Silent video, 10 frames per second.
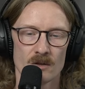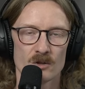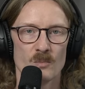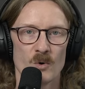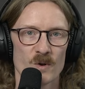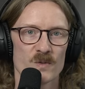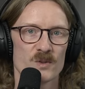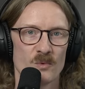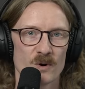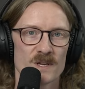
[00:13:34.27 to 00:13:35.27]
the
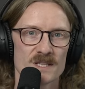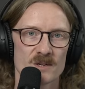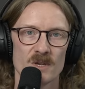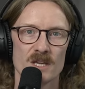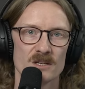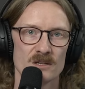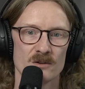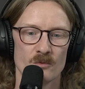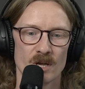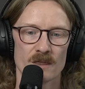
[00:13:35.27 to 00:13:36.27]
more things that we can
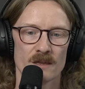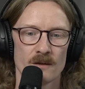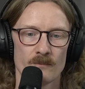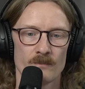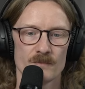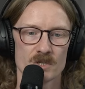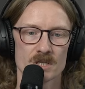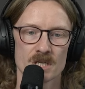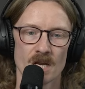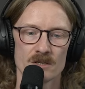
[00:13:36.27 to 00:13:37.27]
do with
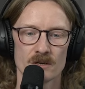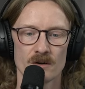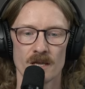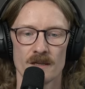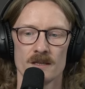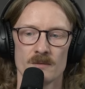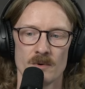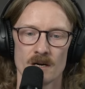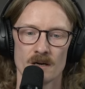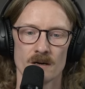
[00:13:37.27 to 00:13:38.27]
just Nitro, I think the
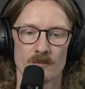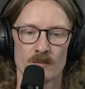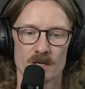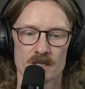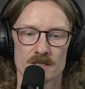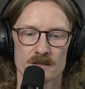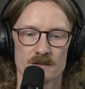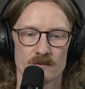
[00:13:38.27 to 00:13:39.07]
better, because